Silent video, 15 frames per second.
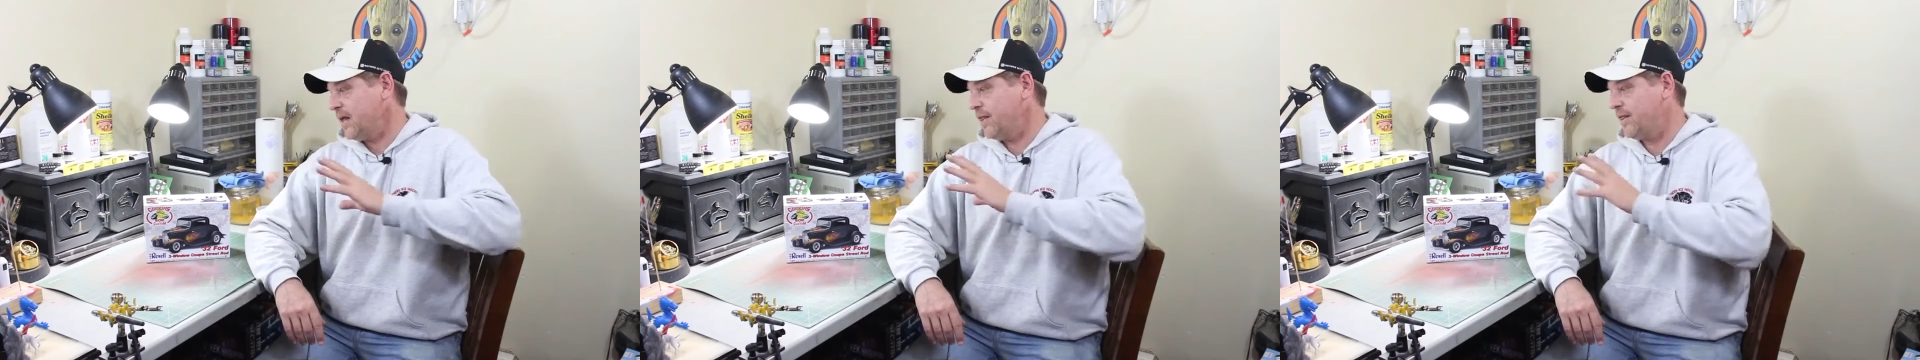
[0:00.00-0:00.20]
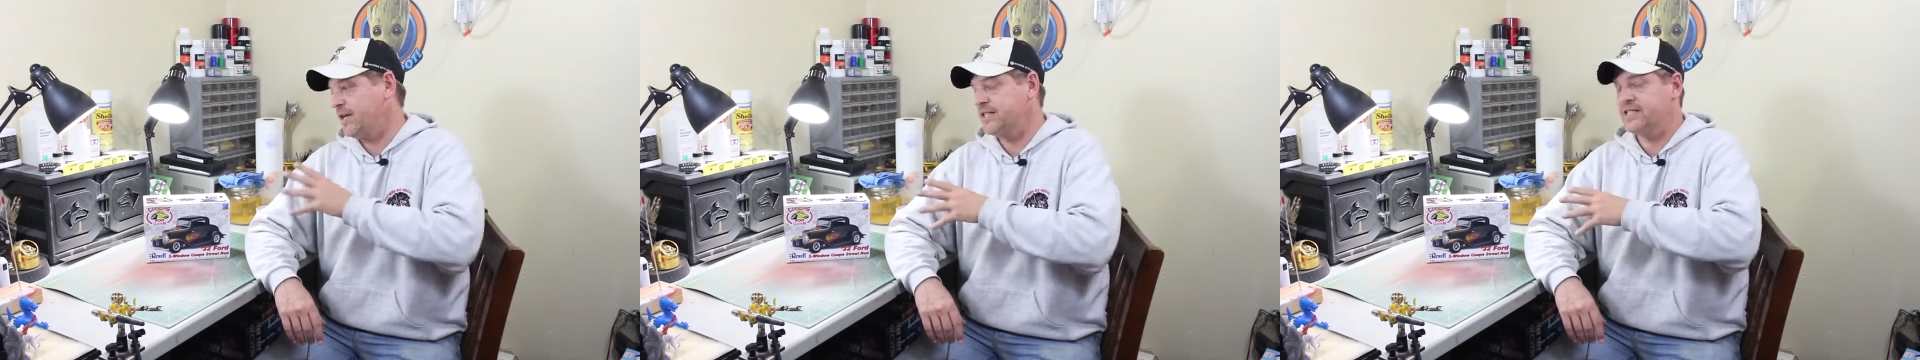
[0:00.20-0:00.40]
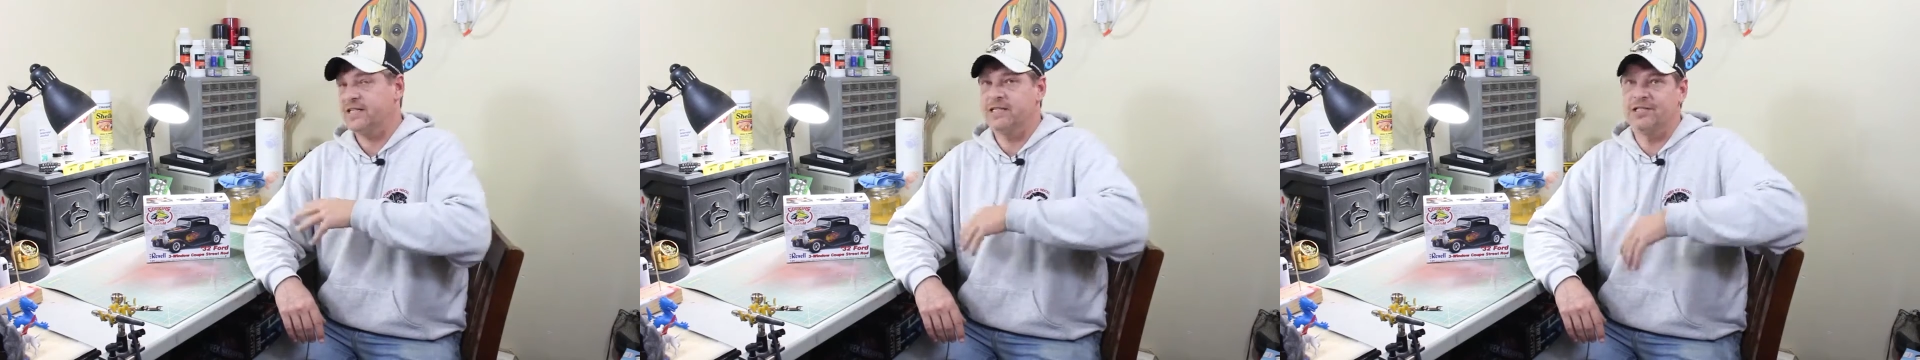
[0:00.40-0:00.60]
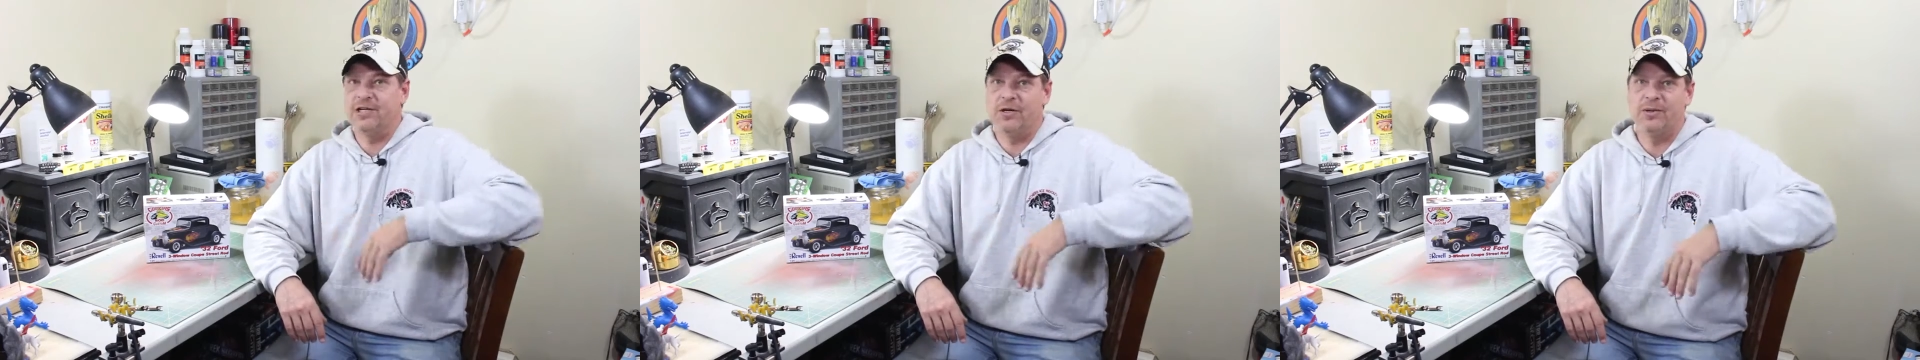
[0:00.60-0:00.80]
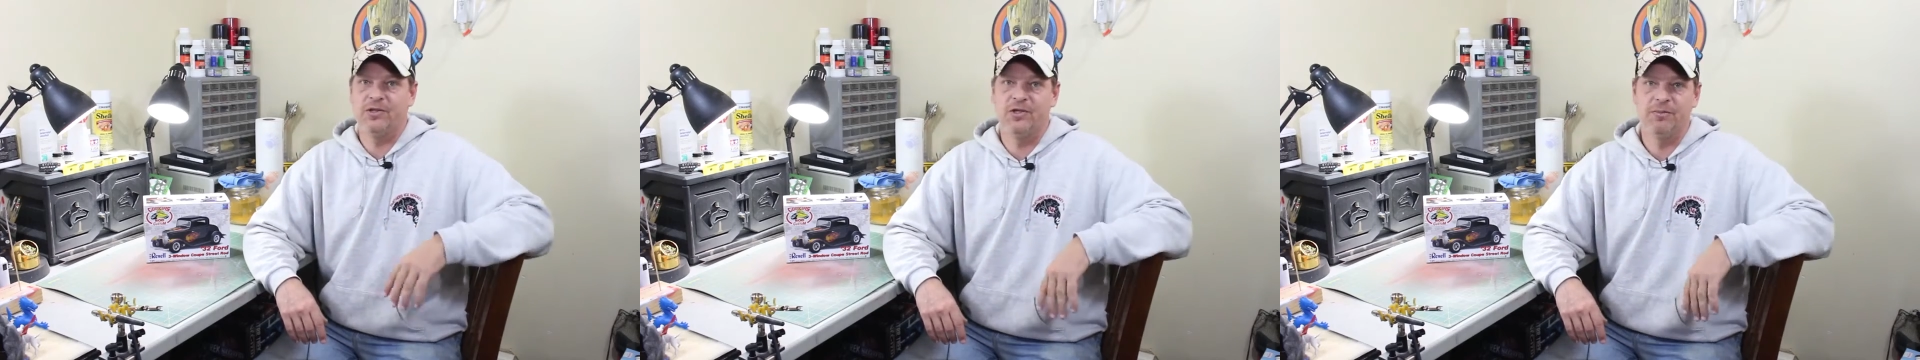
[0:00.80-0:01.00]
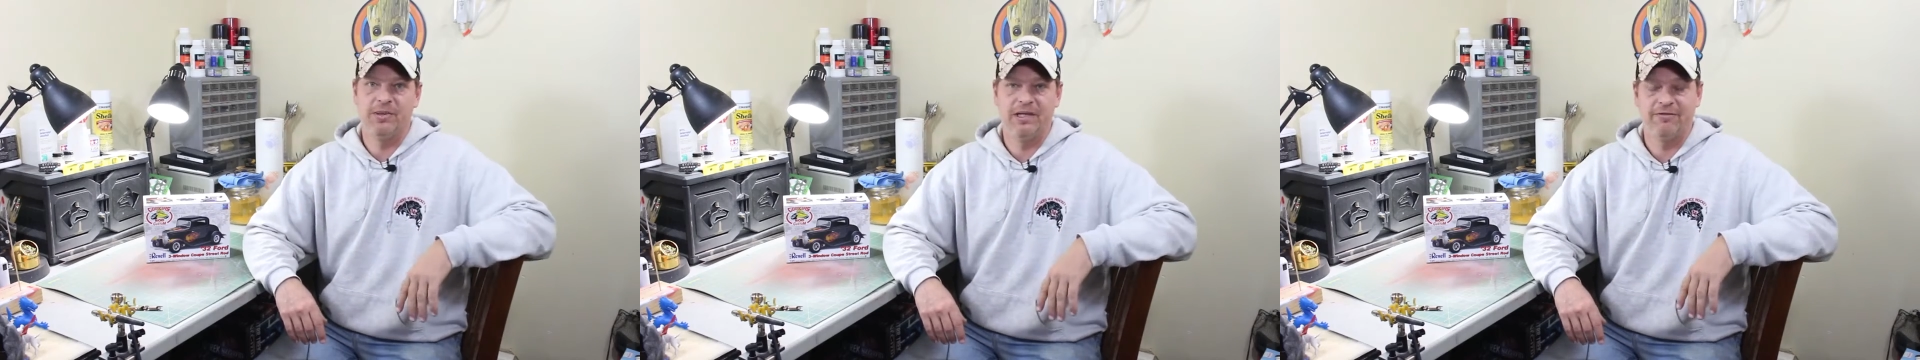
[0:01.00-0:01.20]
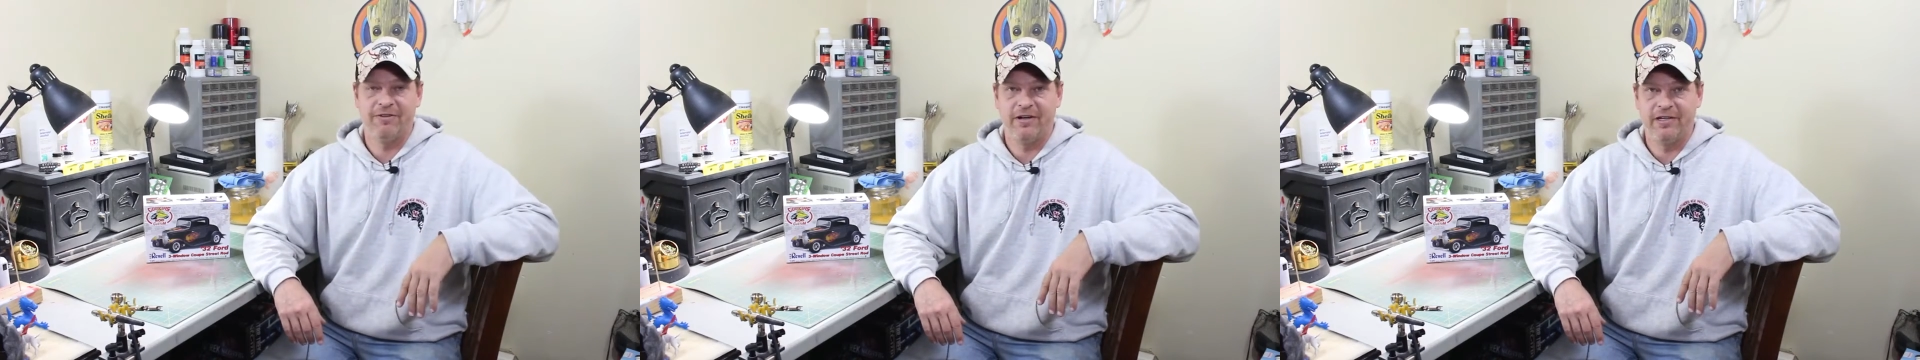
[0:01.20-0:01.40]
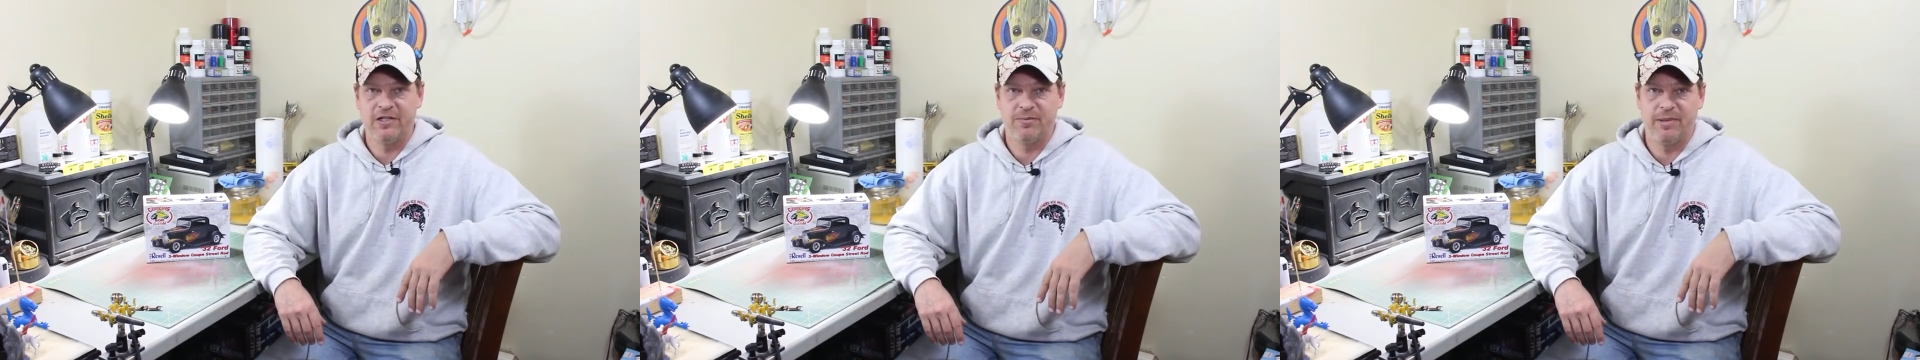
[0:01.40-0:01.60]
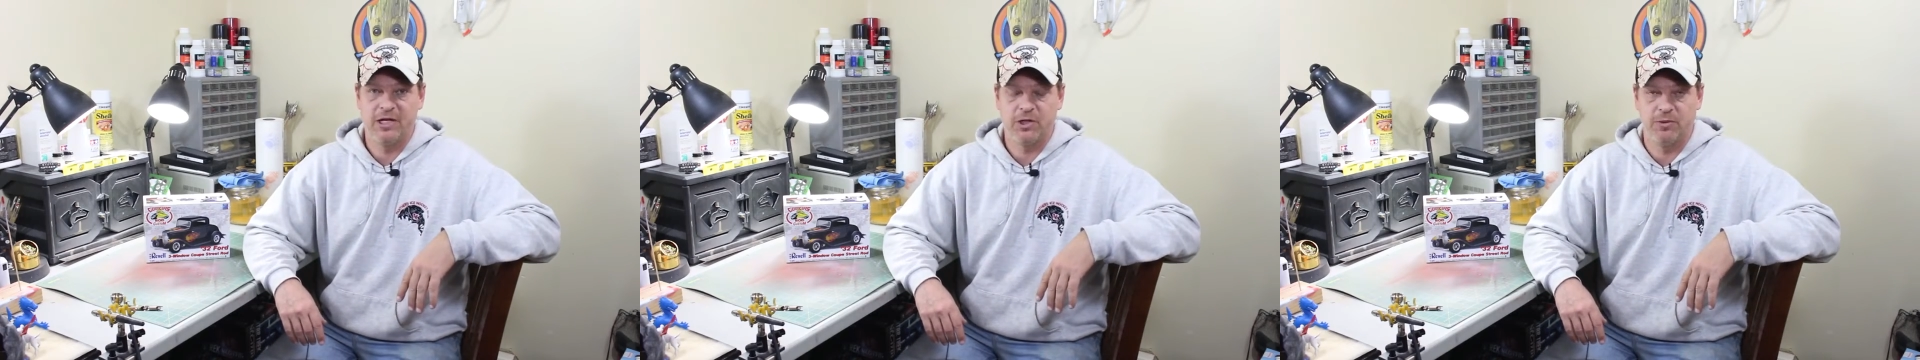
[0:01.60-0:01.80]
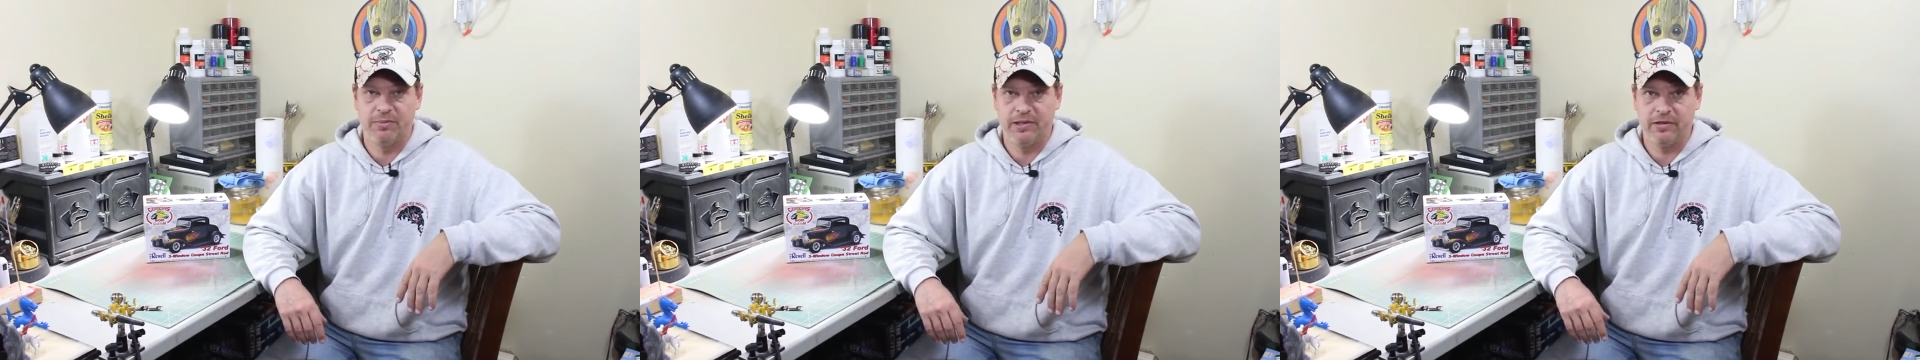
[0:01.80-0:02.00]
this is going to be a very
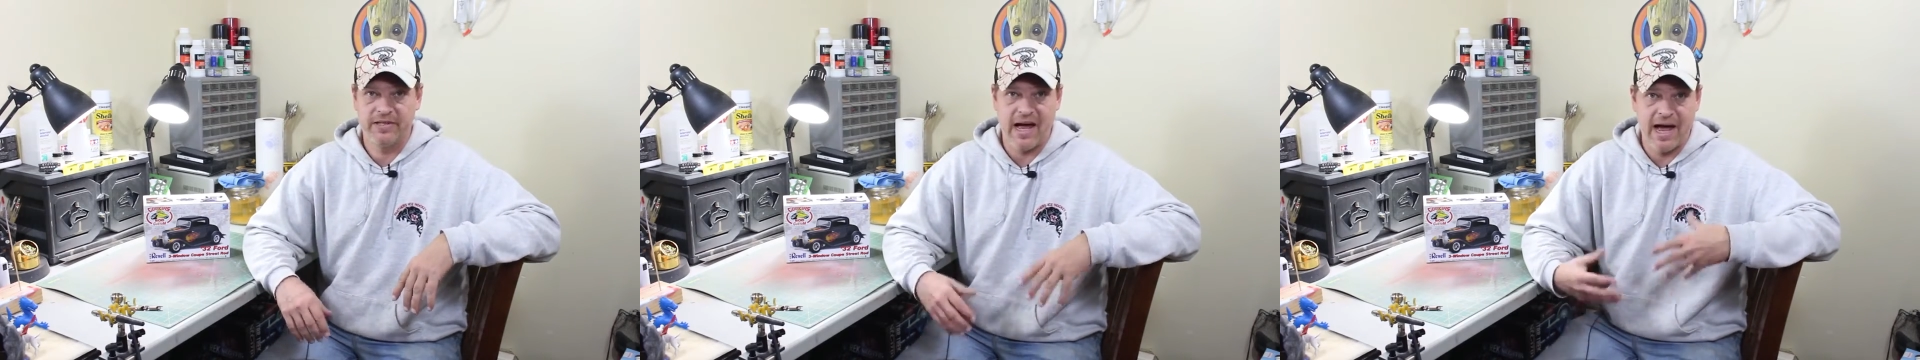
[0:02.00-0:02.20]
special build.